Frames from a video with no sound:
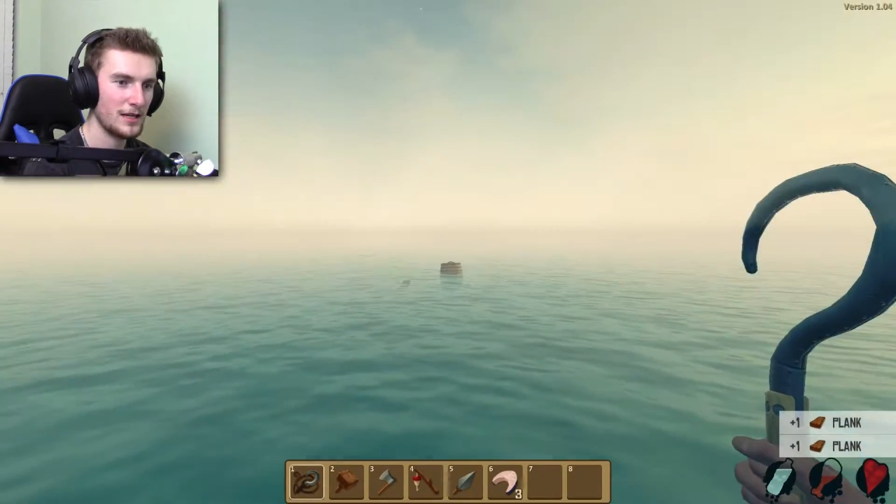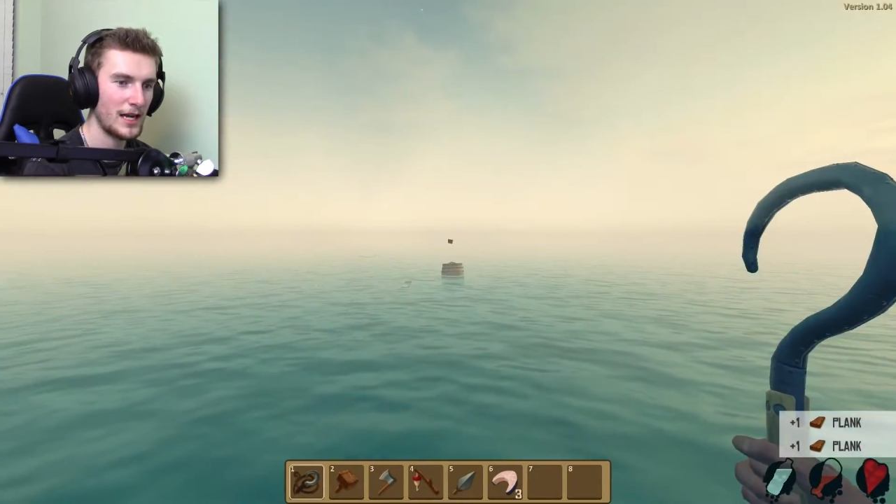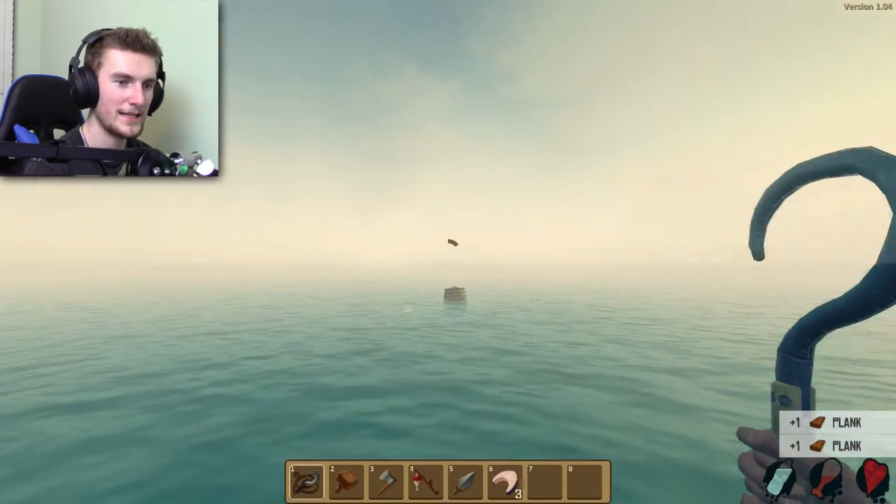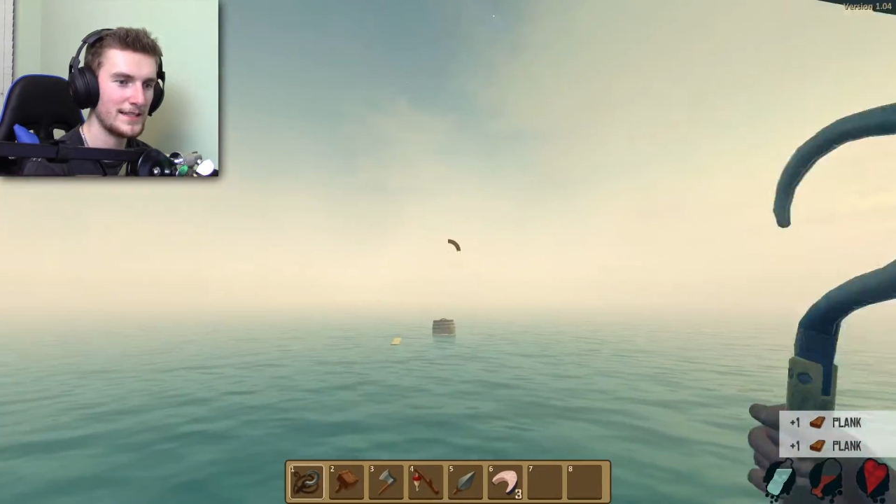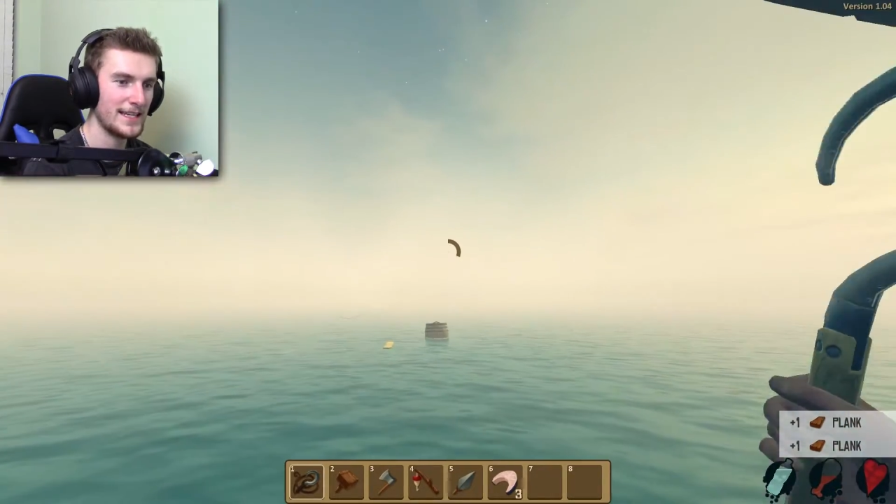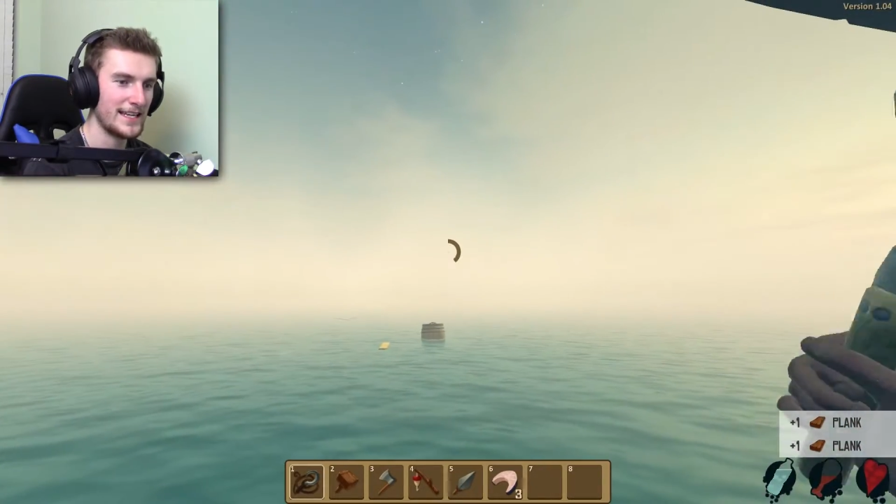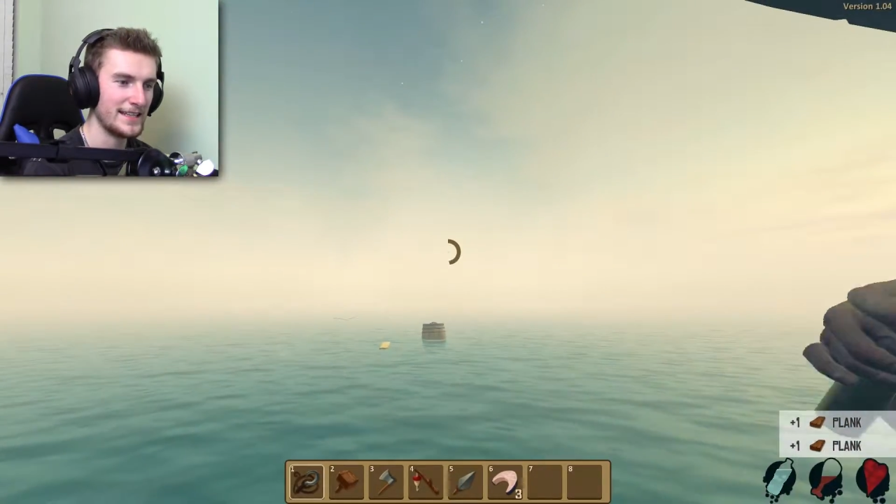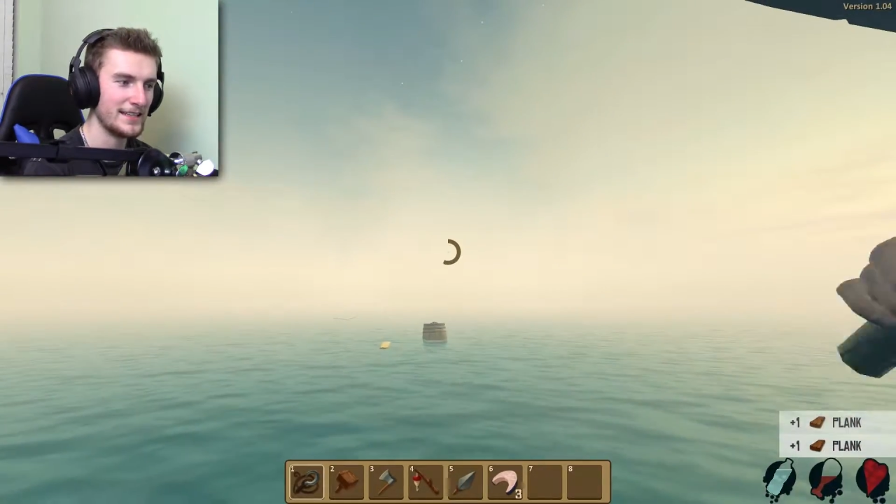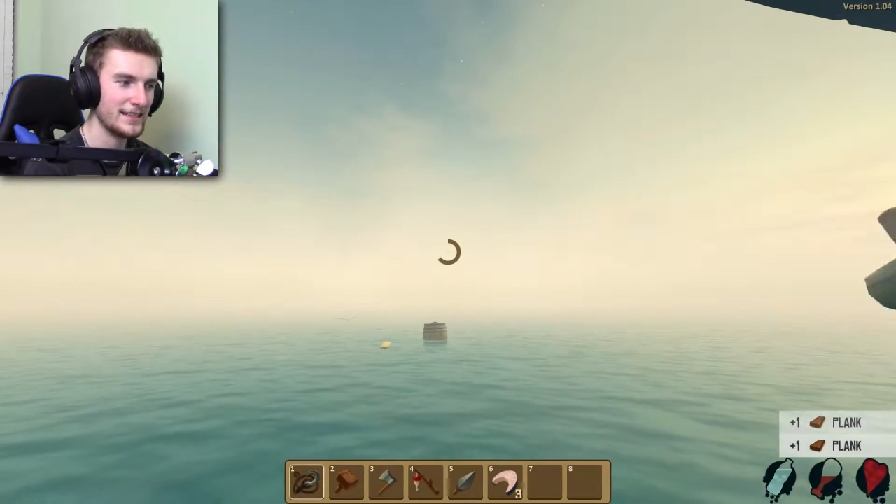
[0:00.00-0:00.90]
it's neat,